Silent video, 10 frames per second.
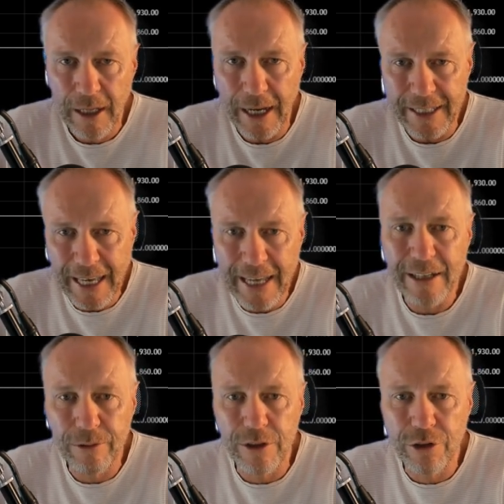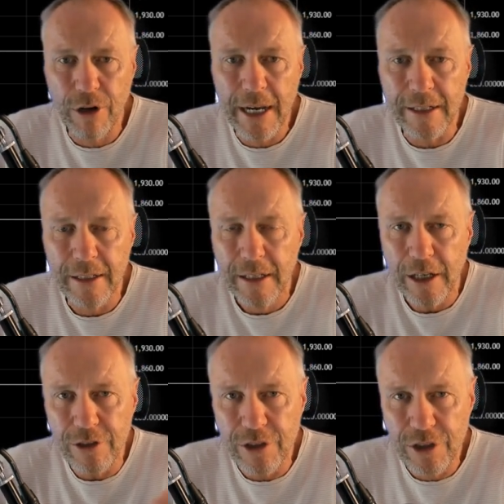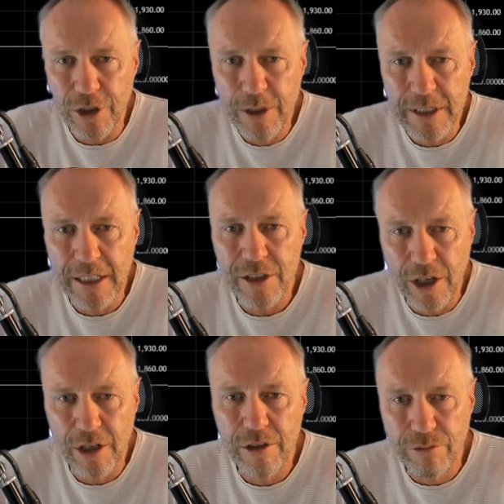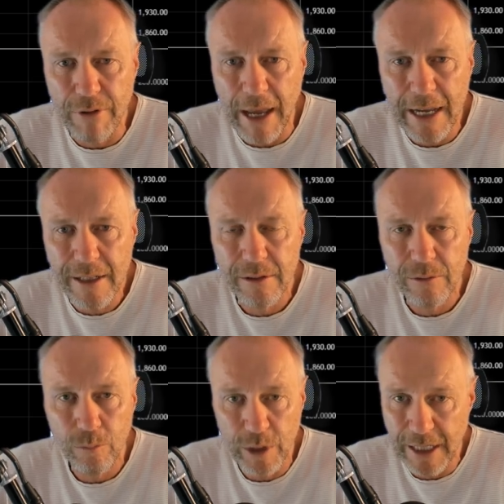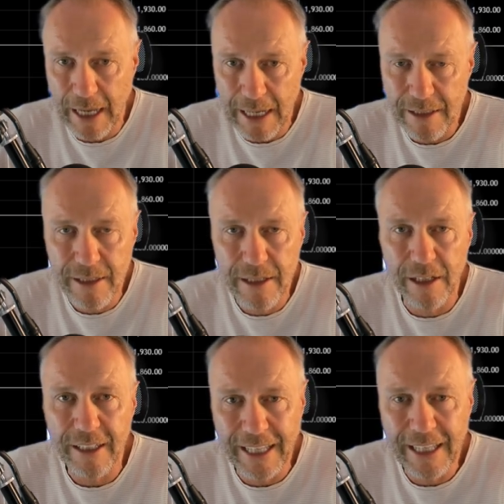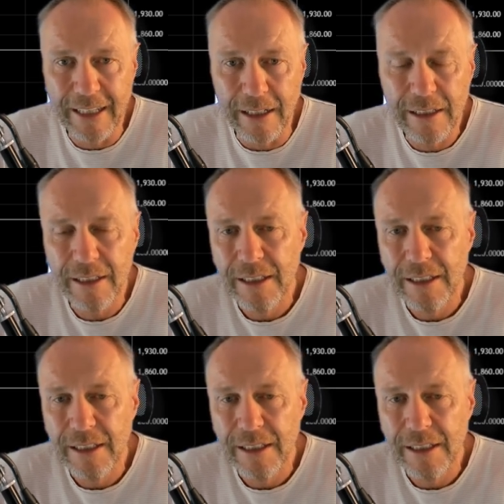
I get out the trade. As soon as it turns red, which it hasn't done here,